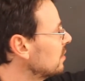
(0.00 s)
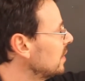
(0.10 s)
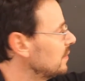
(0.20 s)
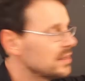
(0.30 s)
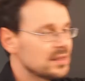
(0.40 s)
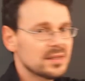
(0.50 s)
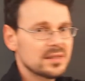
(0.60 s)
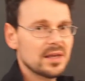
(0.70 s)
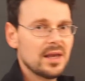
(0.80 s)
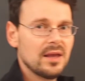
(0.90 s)
And this
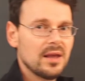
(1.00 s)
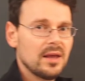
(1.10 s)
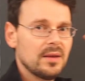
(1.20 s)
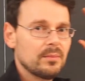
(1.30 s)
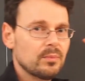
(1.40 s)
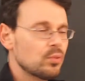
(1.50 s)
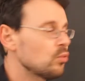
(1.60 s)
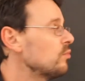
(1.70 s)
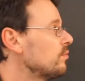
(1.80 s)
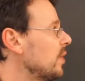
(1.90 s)
is
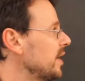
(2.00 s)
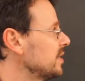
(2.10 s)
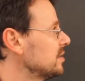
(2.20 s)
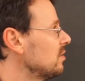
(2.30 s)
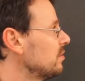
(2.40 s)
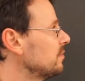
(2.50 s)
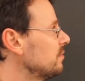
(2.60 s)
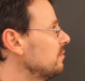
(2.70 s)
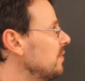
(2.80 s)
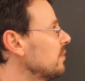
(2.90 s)
proof-wise
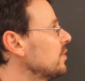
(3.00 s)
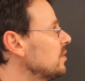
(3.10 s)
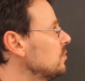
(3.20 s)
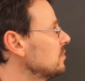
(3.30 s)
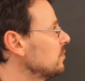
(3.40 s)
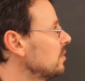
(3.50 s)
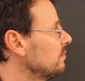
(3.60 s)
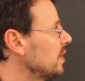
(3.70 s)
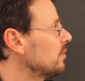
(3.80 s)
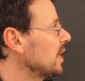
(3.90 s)
often very useful and
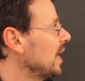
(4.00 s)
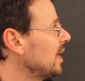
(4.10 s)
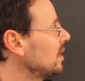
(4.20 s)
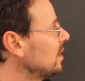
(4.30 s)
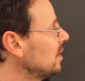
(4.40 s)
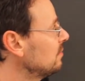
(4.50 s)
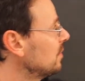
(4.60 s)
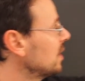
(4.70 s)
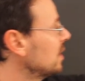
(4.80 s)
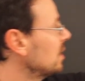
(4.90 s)
very handy if
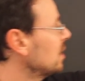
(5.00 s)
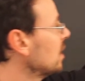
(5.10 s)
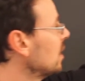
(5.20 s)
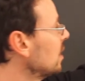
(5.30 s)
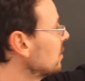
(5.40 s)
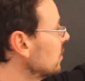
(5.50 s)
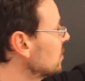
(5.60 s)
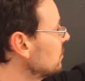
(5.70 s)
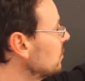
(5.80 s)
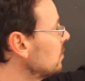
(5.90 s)
I can
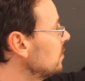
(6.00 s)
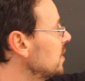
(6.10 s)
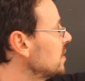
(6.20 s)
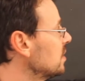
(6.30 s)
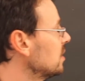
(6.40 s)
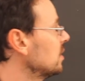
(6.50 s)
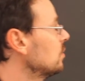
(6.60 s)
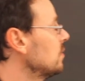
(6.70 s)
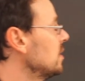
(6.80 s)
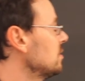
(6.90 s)
transform this
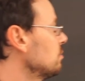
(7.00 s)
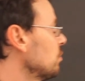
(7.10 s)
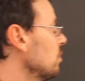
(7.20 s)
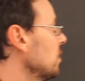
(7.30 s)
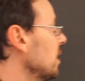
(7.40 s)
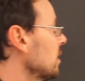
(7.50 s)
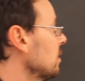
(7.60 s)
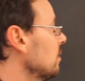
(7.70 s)
into this product.